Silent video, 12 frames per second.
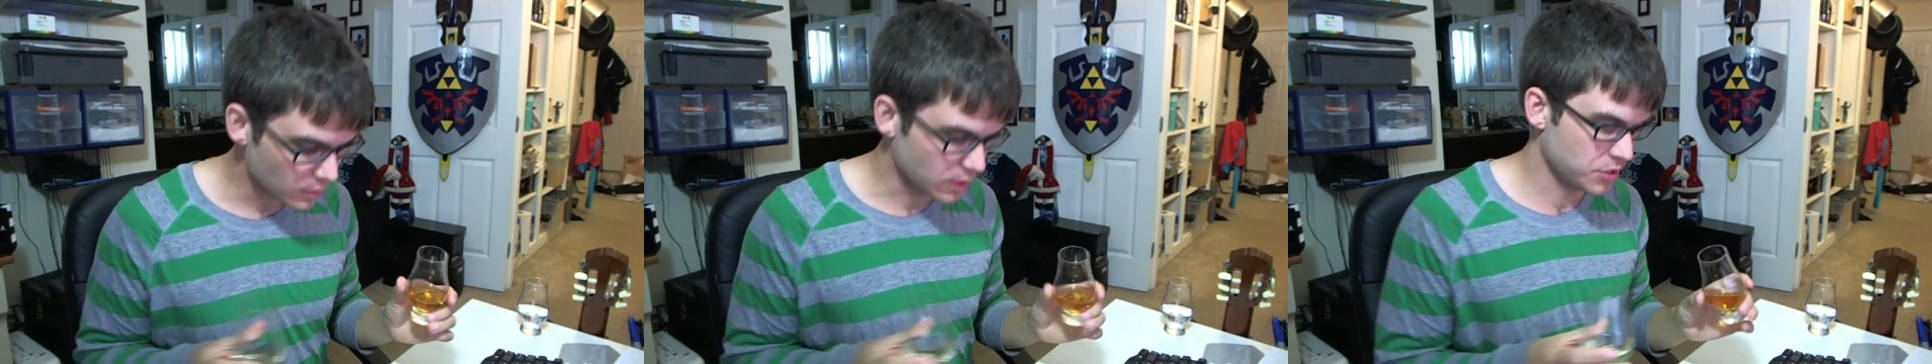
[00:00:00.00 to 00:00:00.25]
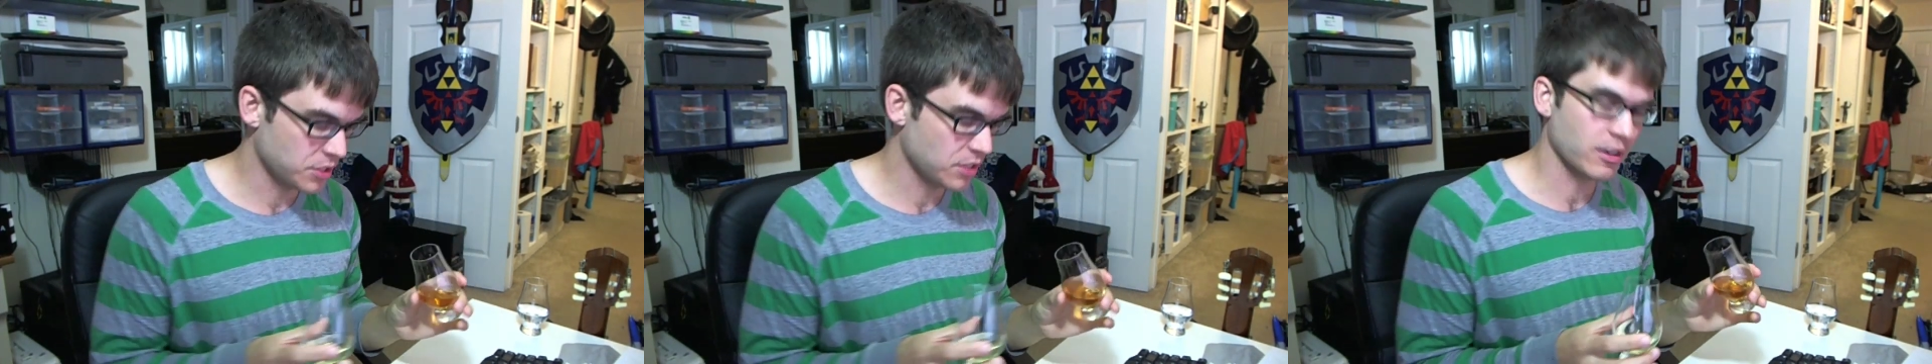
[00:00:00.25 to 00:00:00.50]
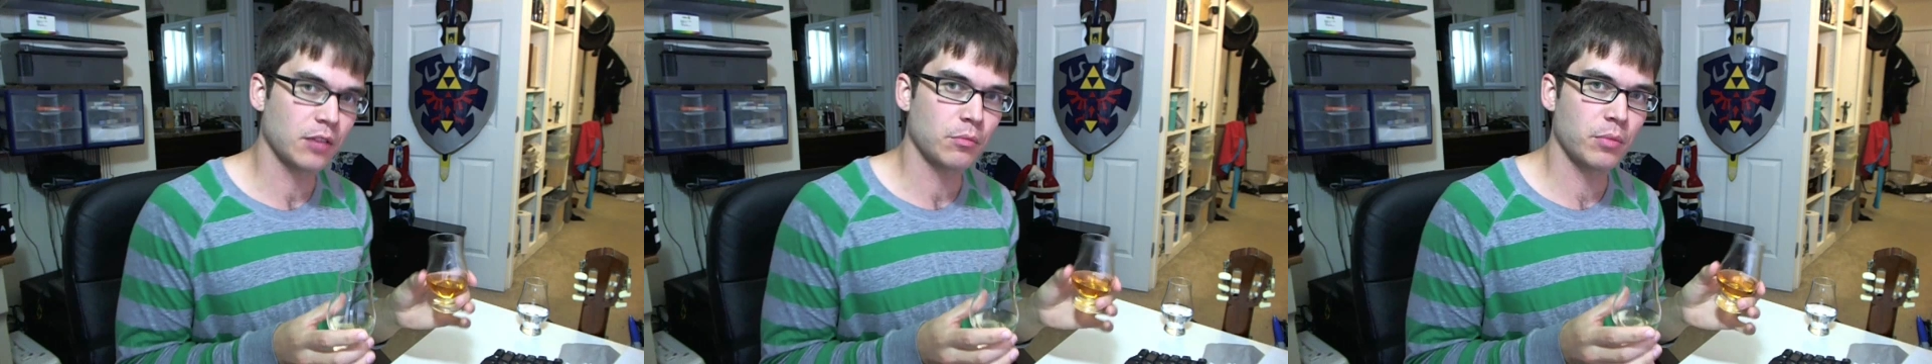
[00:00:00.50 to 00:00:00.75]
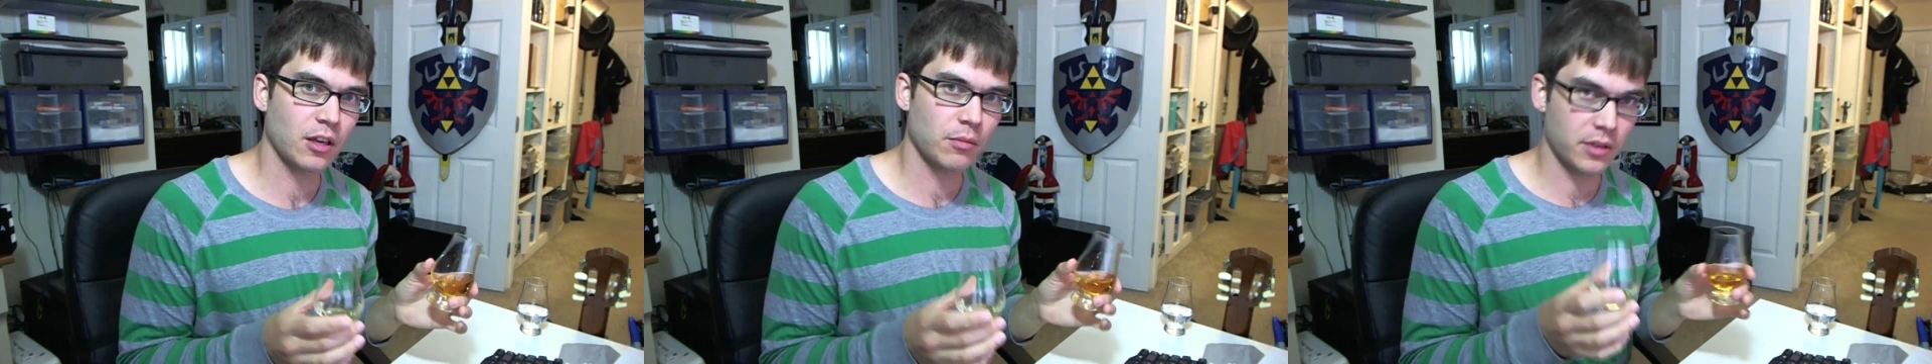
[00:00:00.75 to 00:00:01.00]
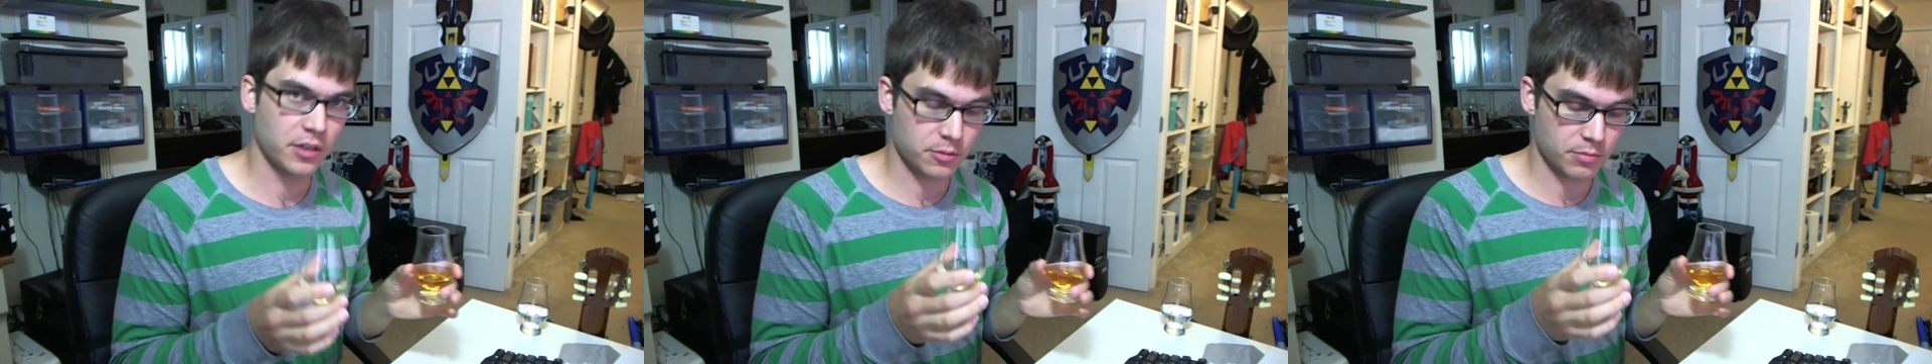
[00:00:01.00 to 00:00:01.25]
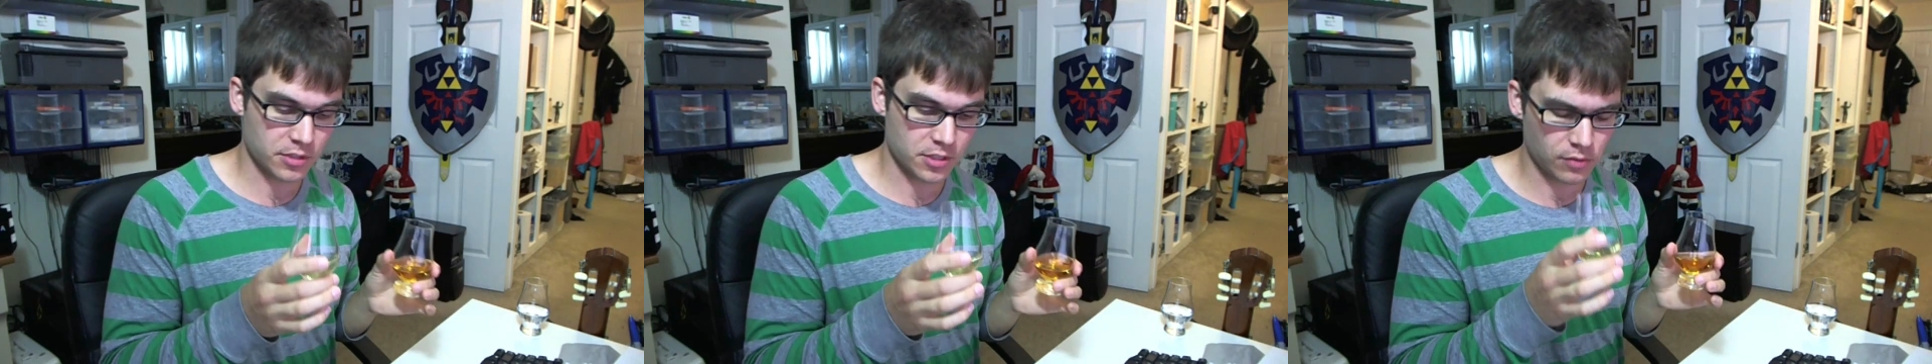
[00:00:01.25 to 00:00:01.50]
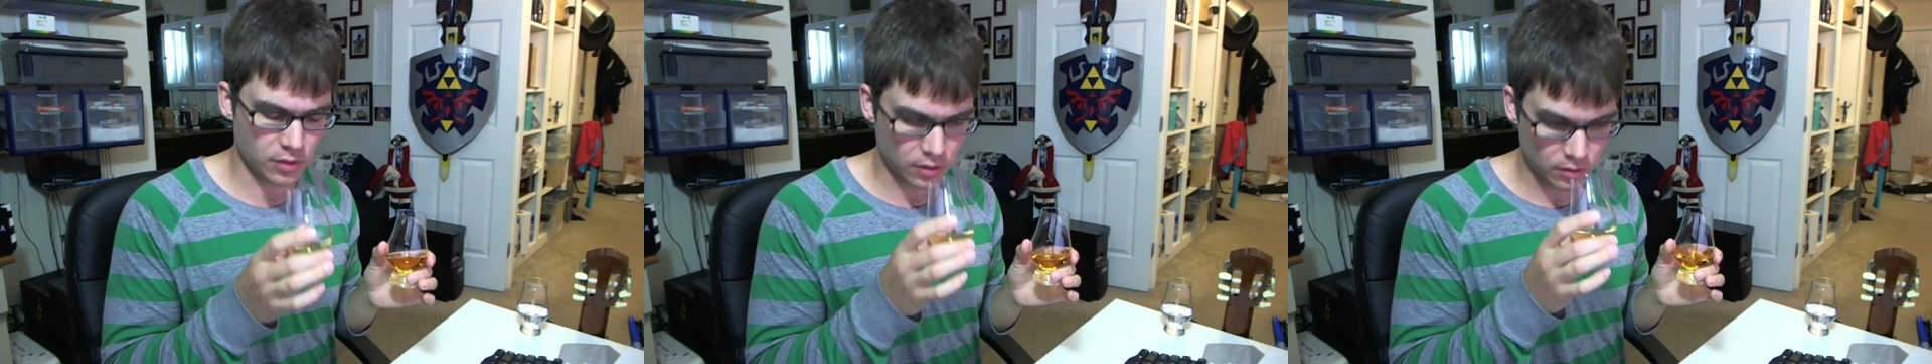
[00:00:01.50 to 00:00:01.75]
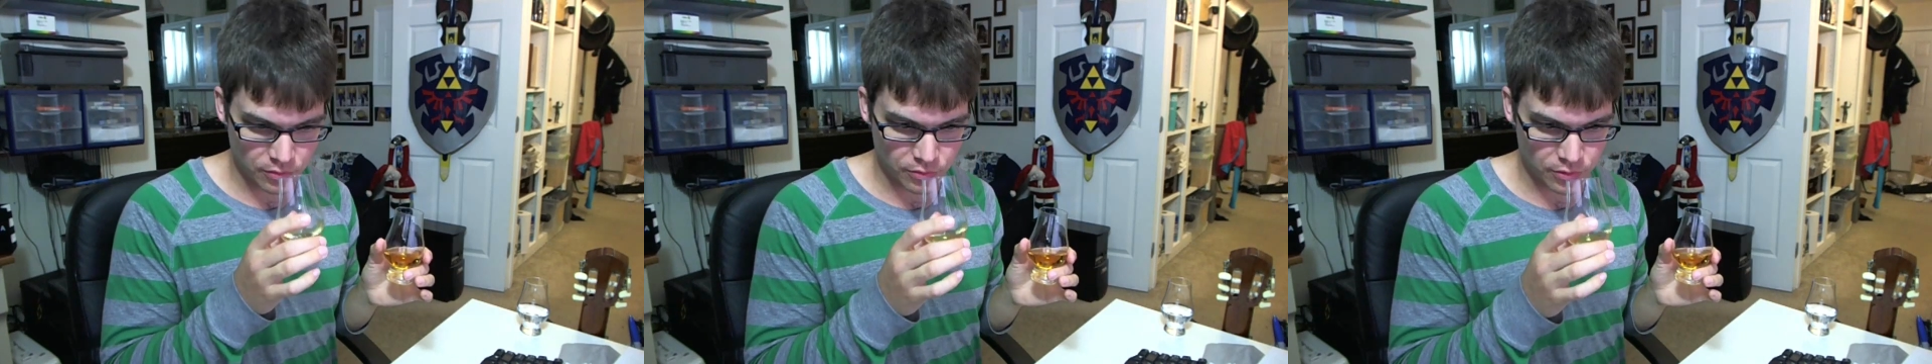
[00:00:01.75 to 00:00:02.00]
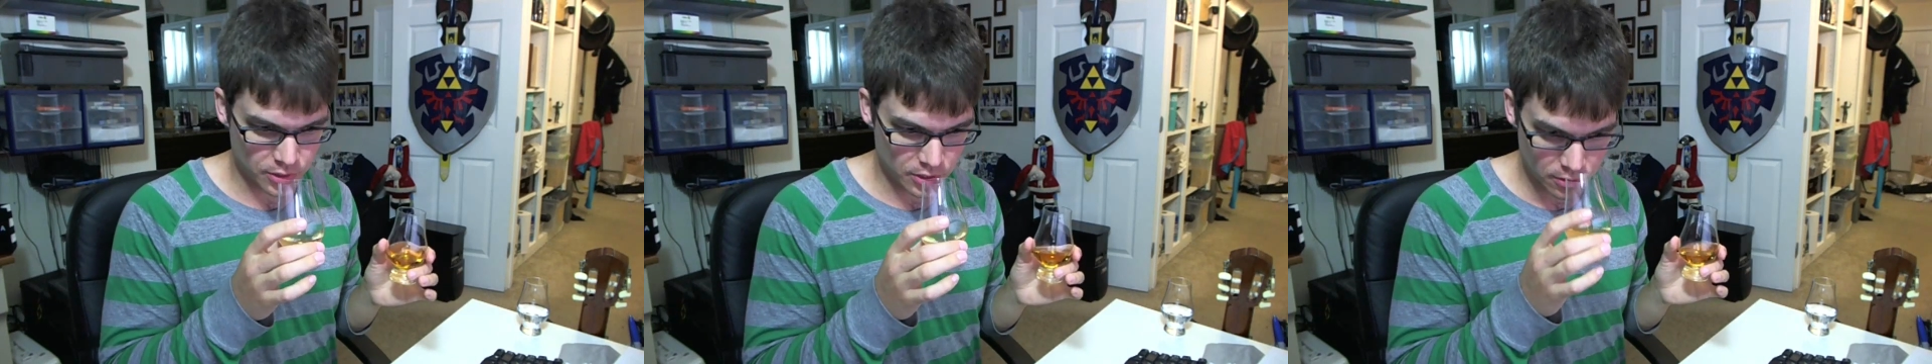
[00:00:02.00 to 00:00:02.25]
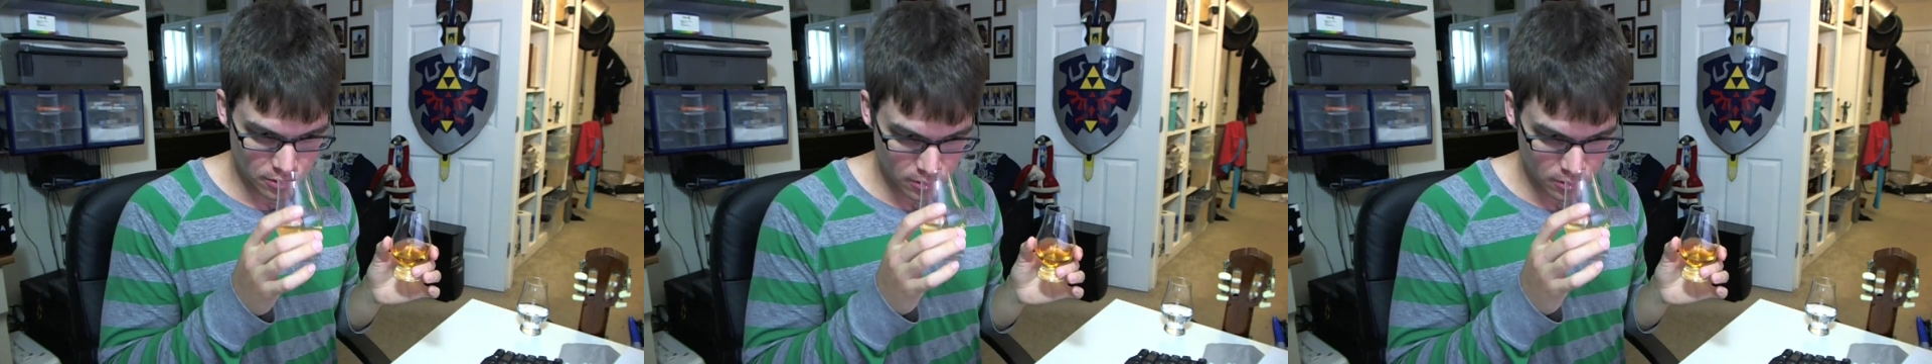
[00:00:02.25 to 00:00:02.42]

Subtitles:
Let's see if I can pick up any specific differences.